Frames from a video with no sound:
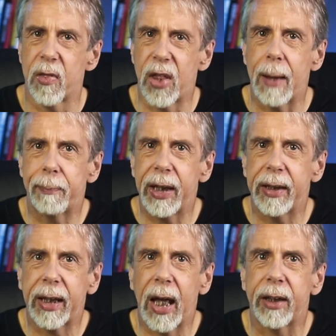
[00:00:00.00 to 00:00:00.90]
That being
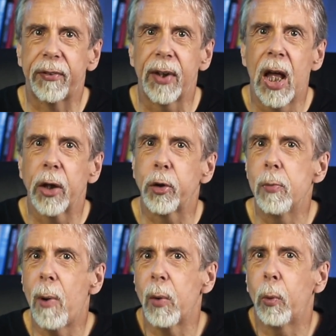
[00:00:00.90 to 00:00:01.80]
the case,
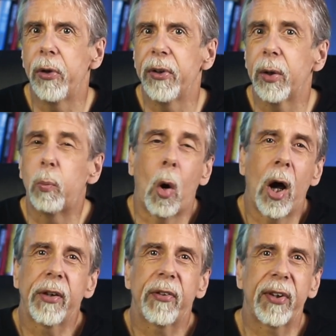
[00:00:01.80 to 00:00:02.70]
you might wonder
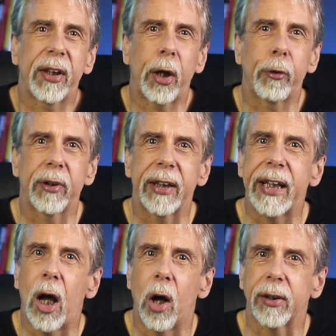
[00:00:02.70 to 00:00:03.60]
why does it
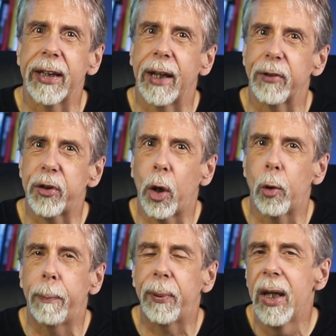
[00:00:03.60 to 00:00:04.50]
currently hardly ever
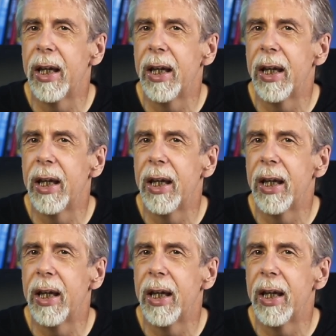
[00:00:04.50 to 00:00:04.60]
show up